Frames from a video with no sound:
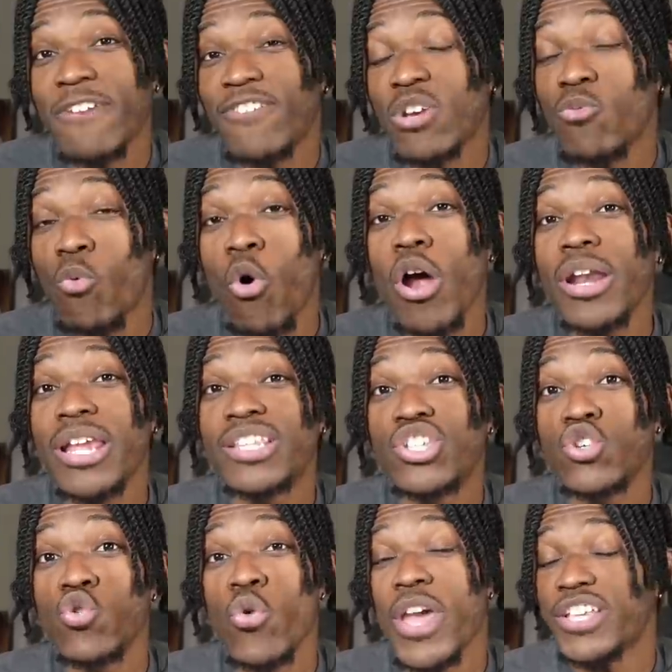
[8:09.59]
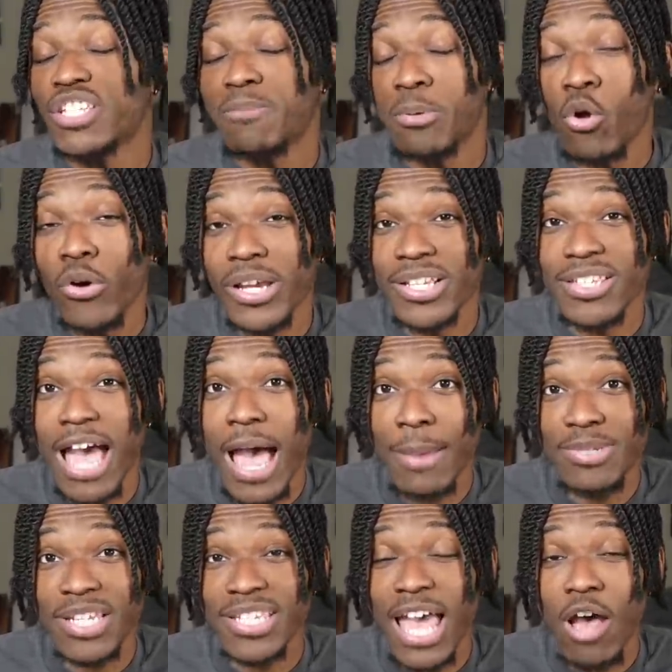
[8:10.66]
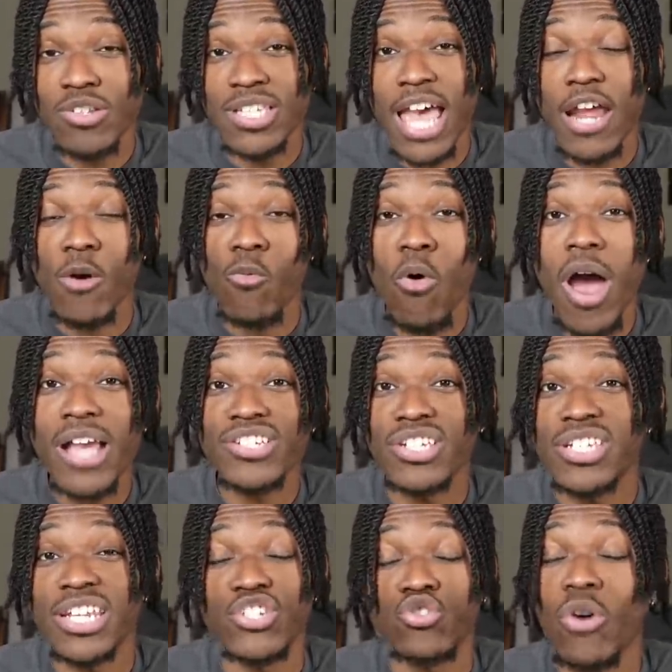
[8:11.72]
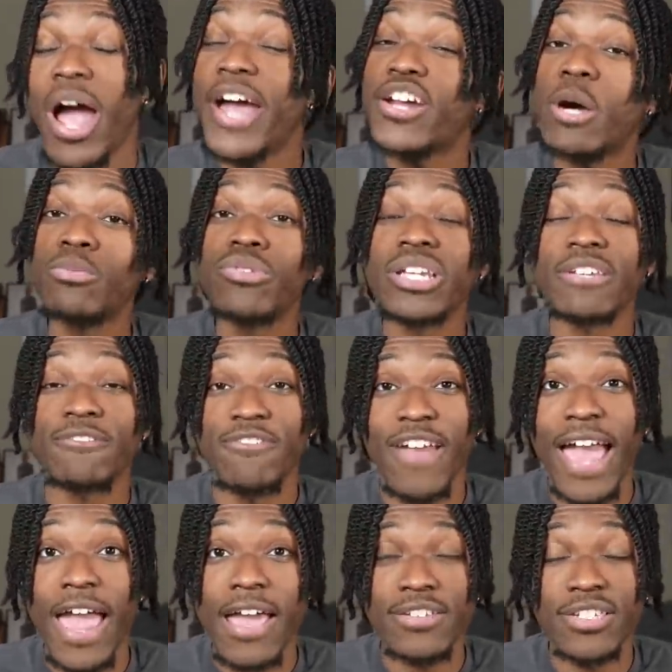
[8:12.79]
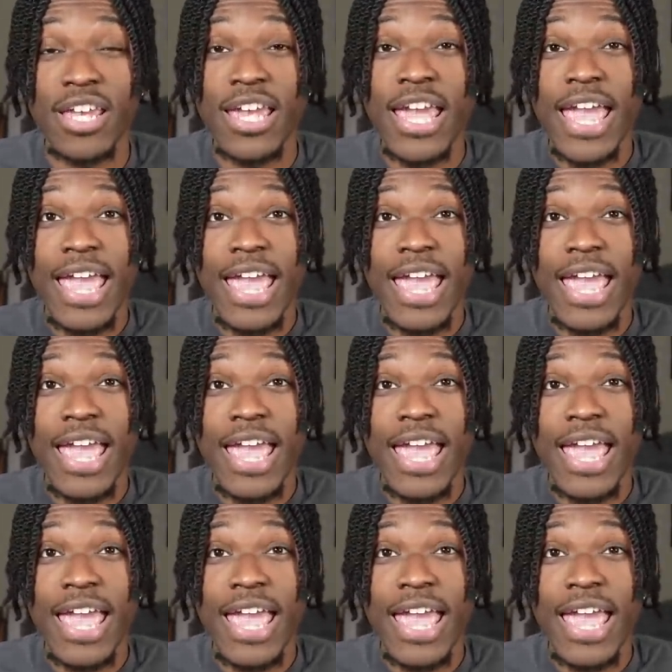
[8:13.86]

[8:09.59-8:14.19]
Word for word: if he wanted to explore his options outside of Washington, dried up really fast.